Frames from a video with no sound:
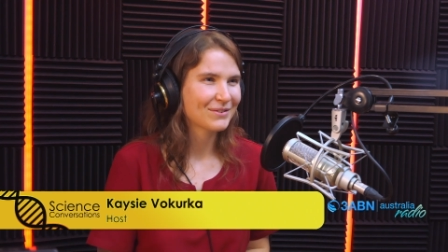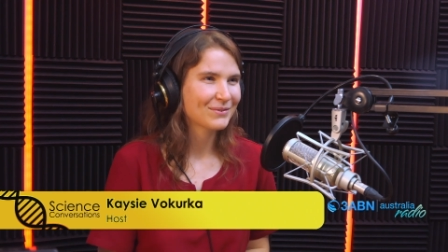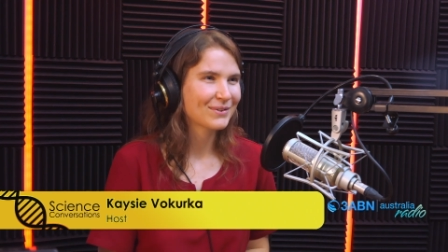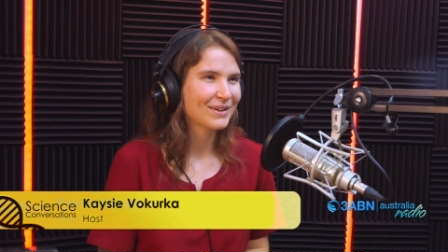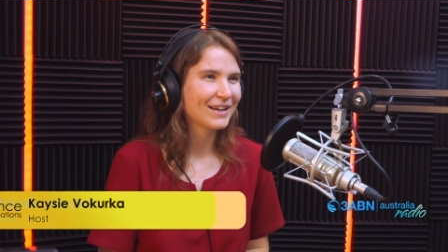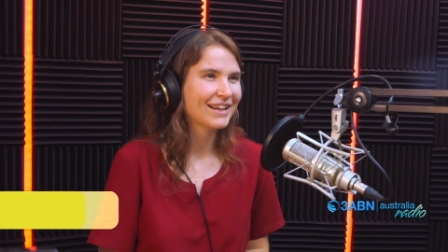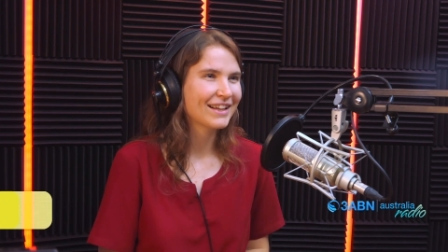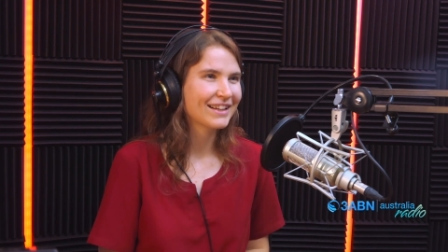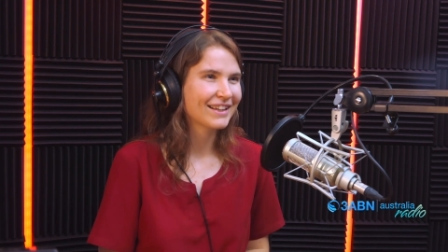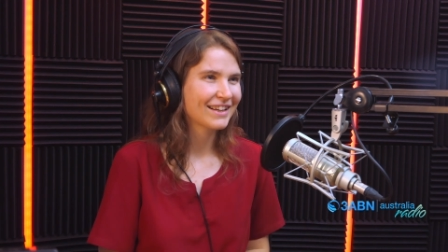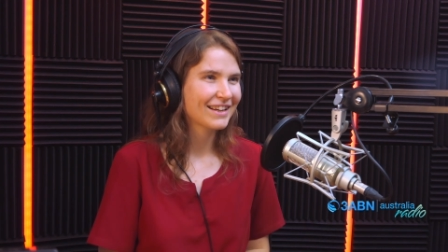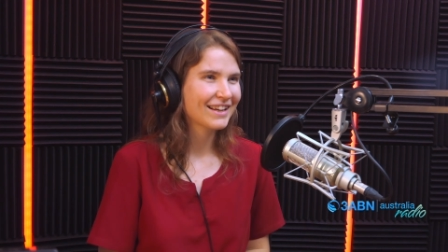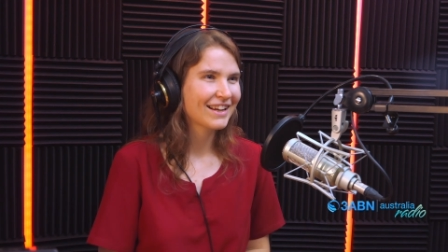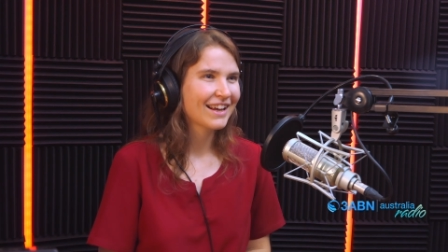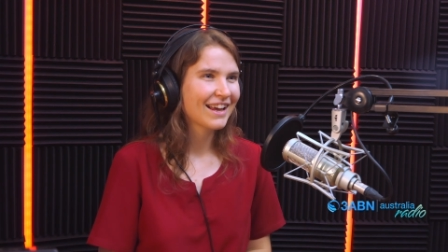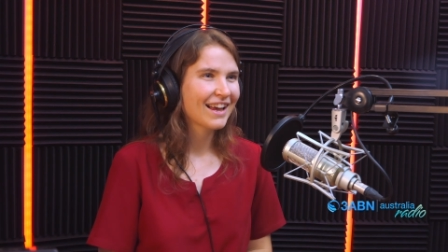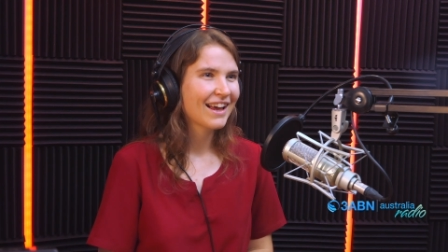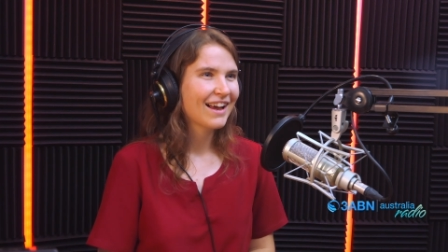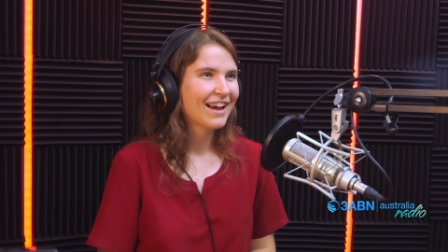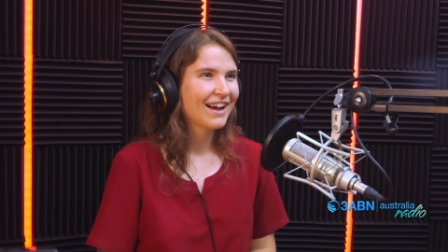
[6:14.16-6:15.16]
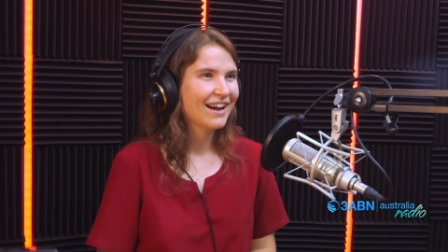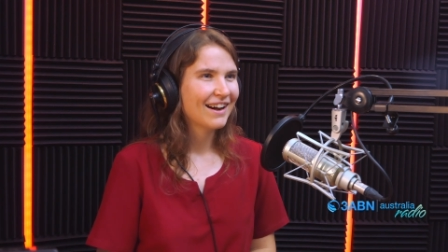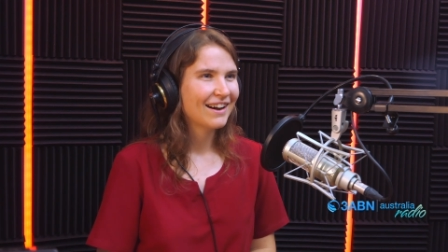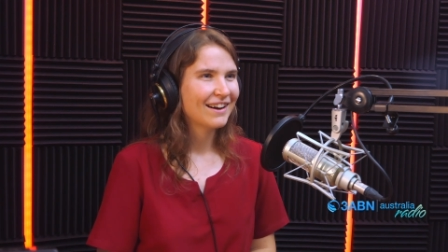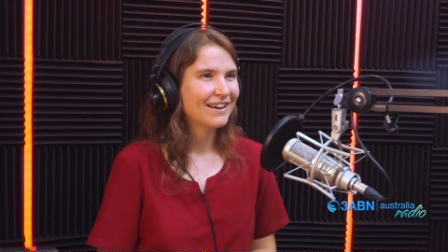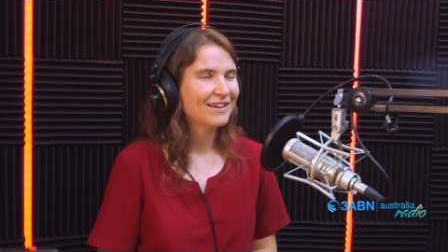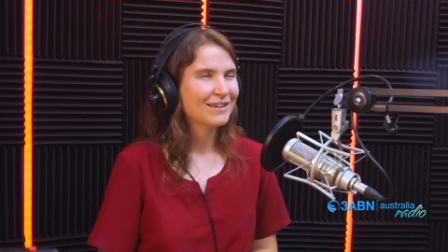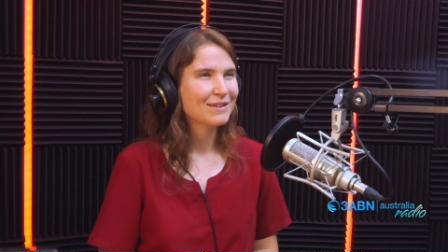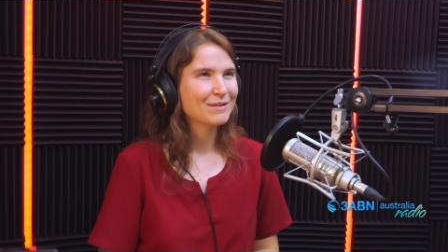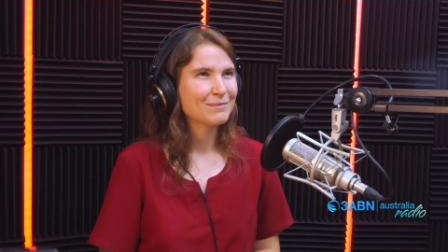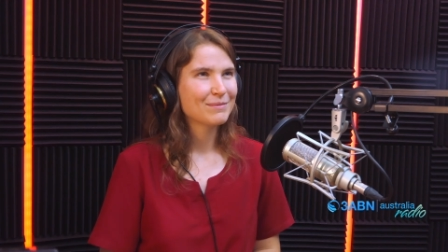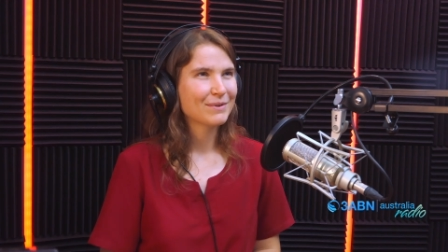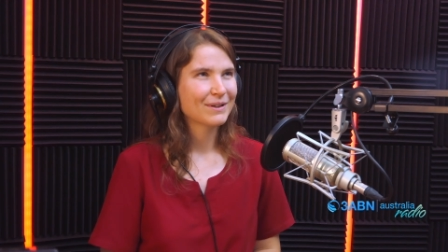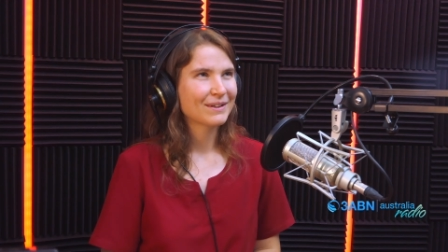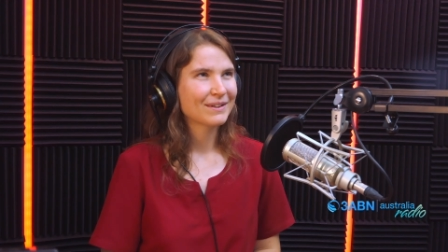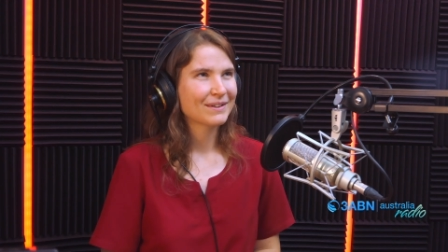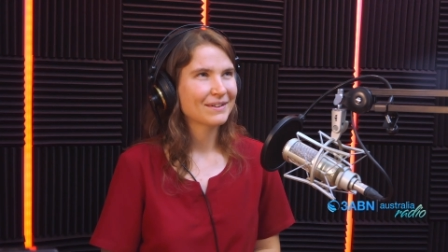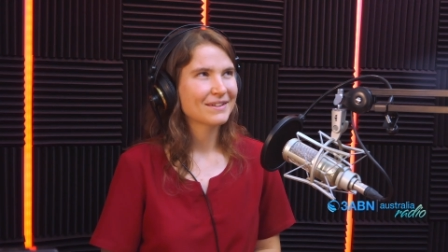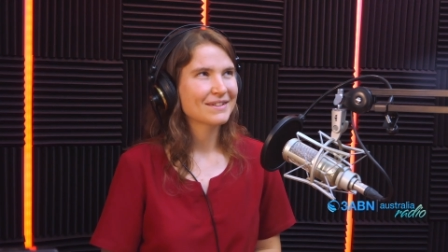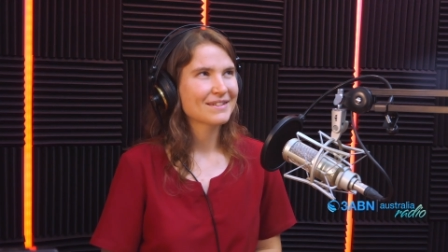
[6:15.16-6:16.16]
really? Yeah, that's right, yes.
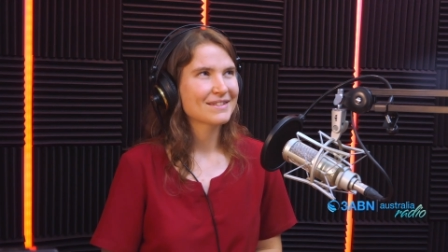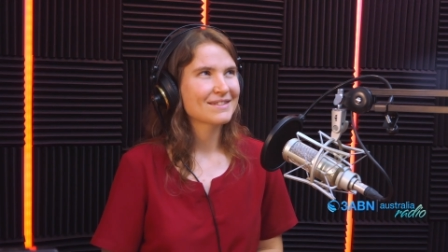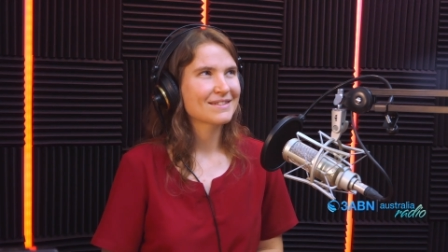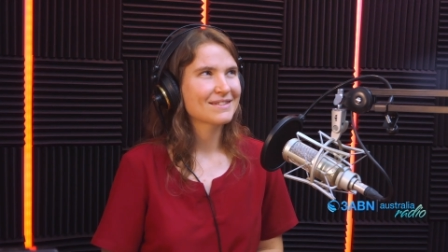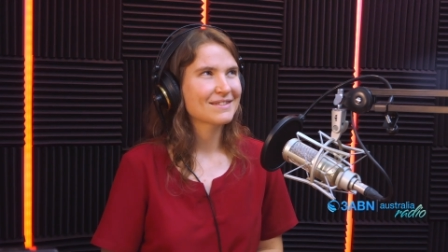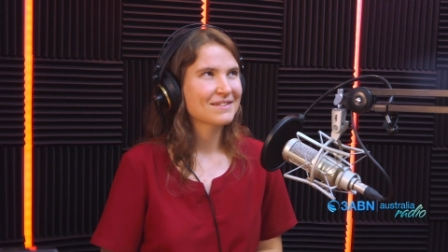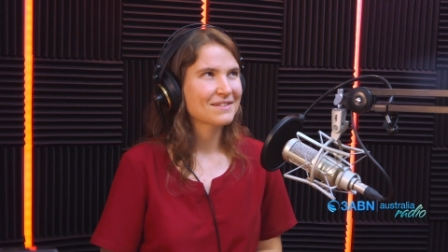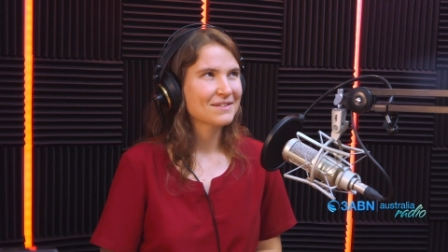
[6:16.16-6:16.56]
Because